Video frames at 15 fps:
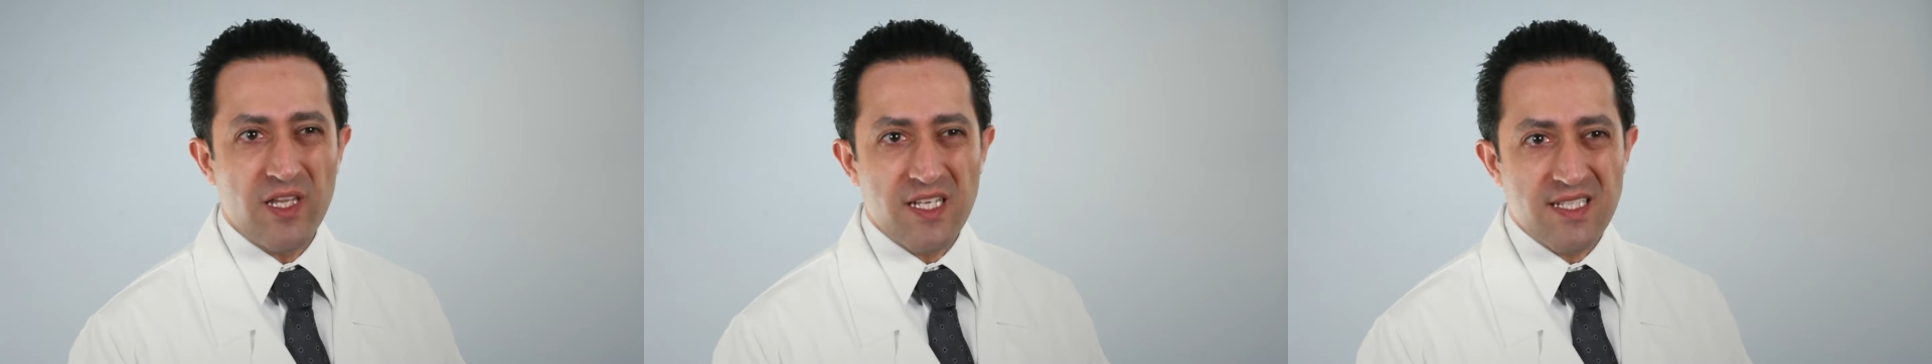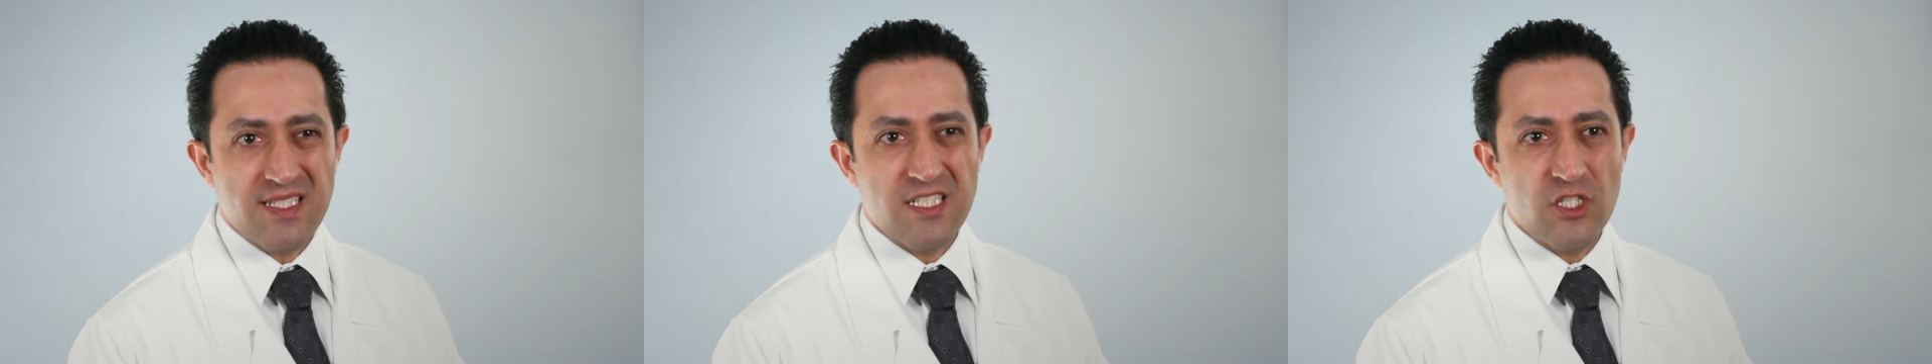
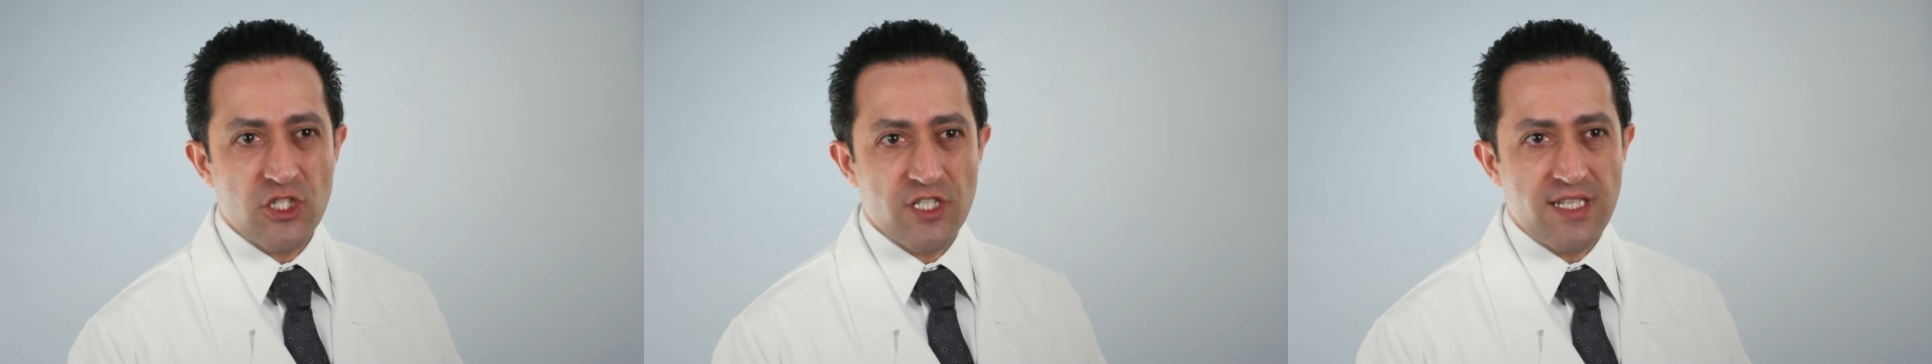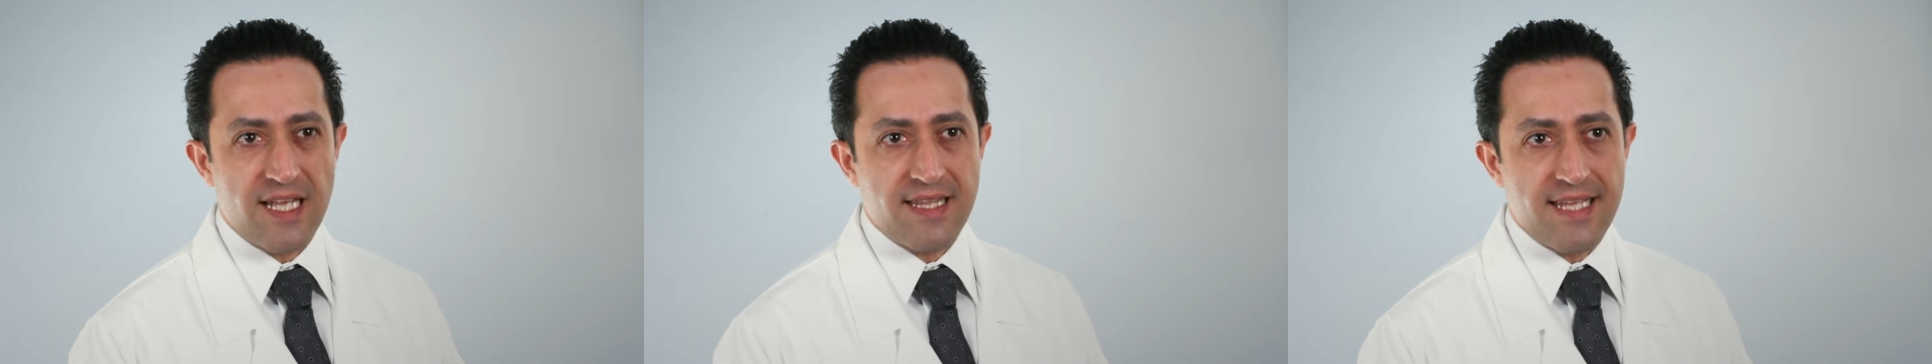
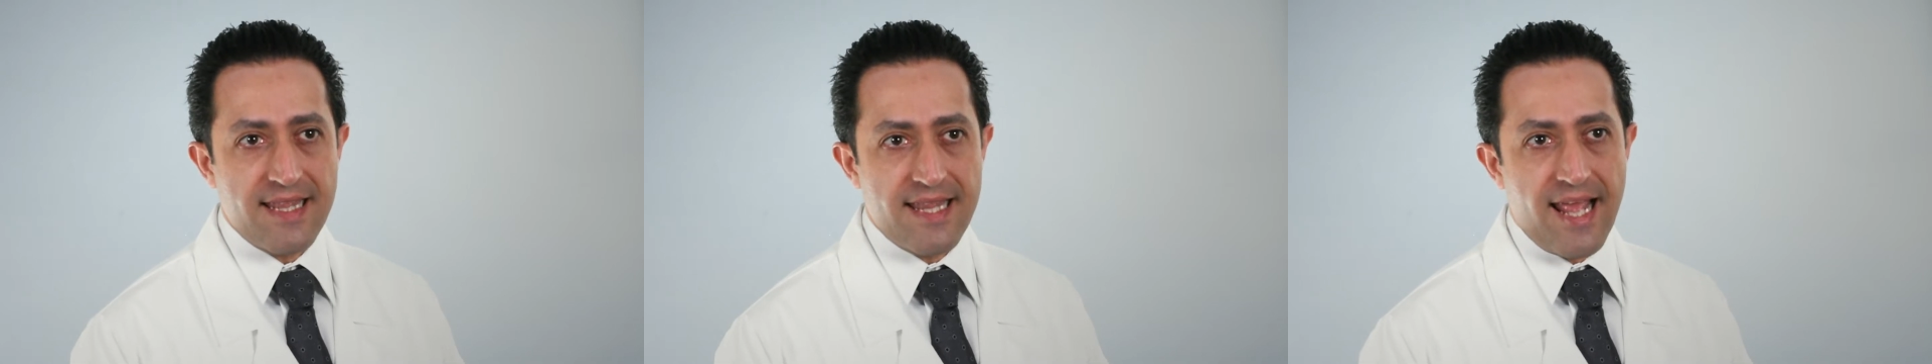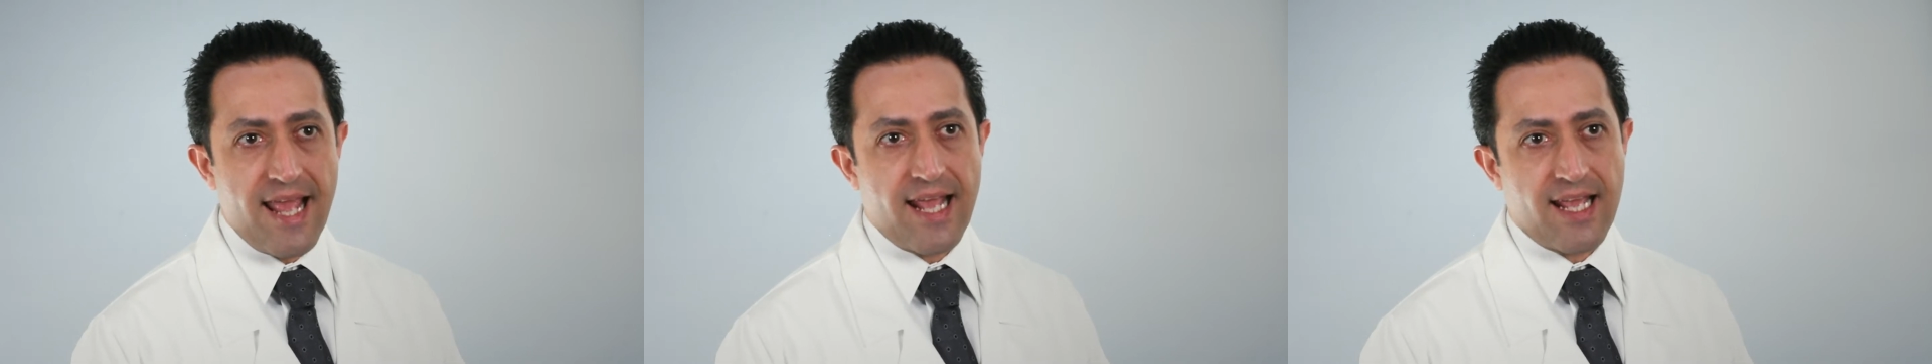incision at the
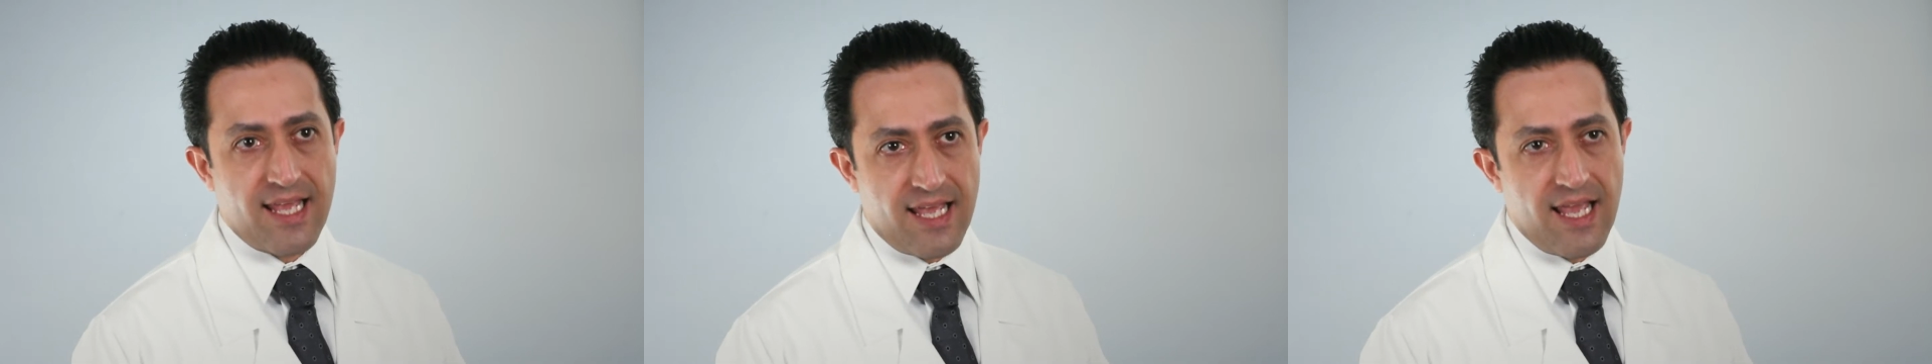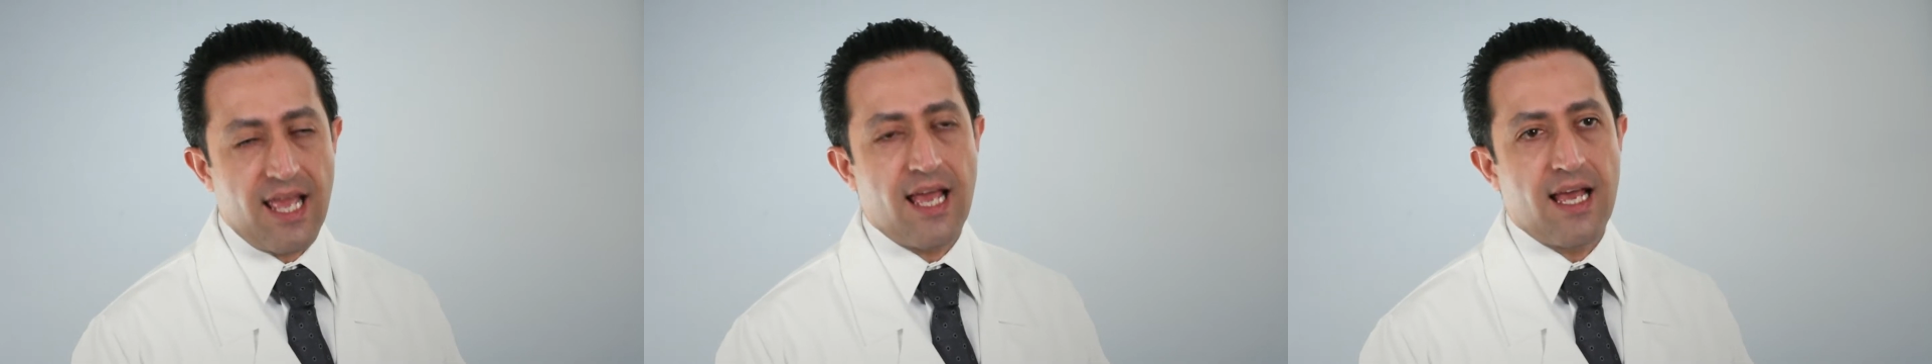
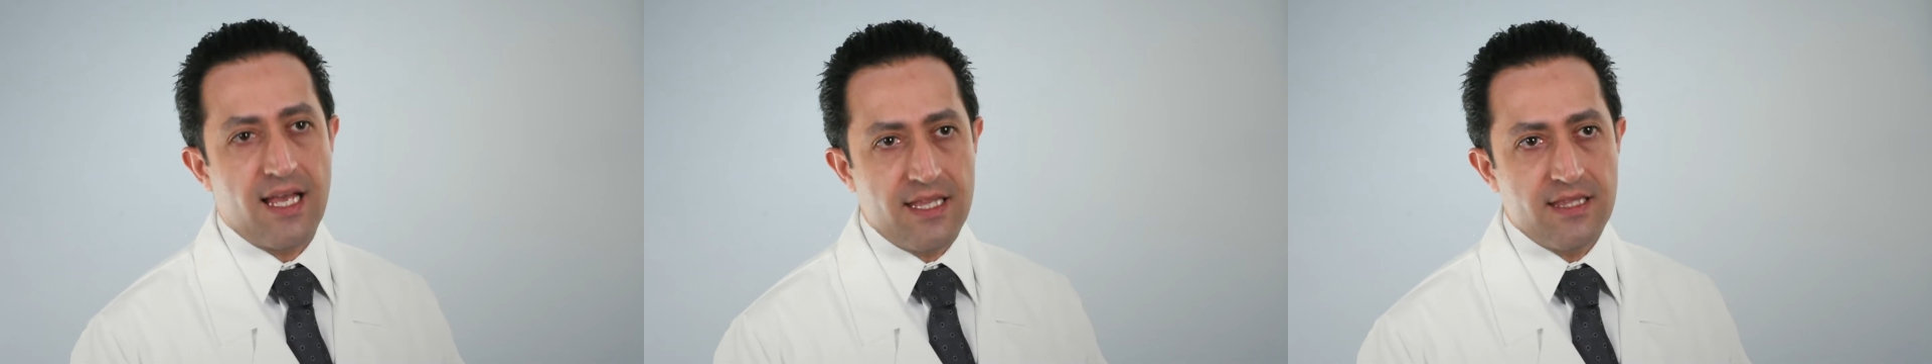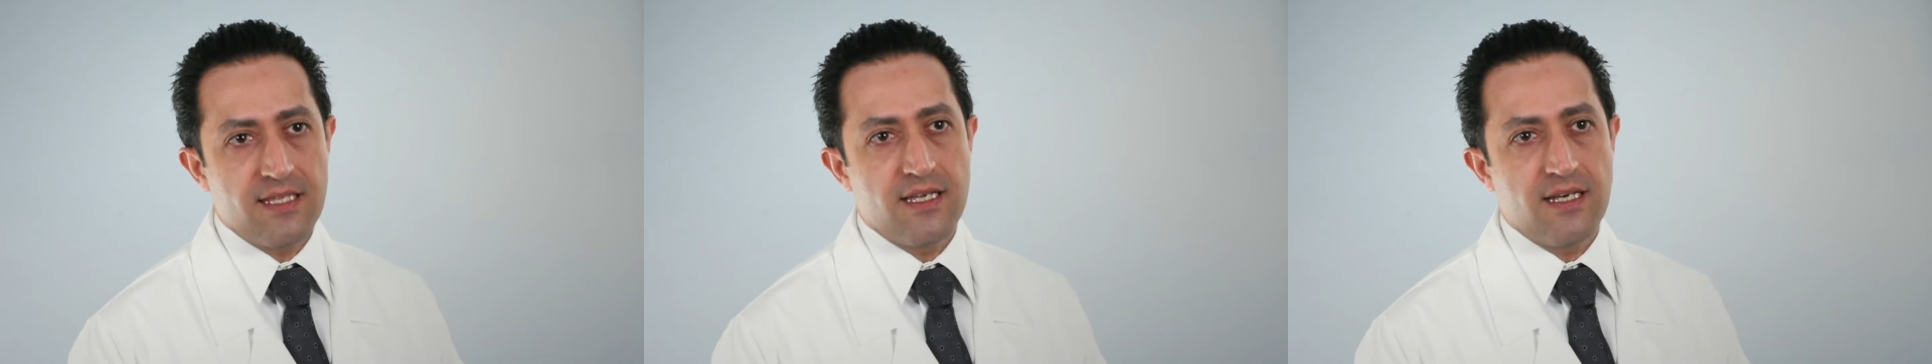neck and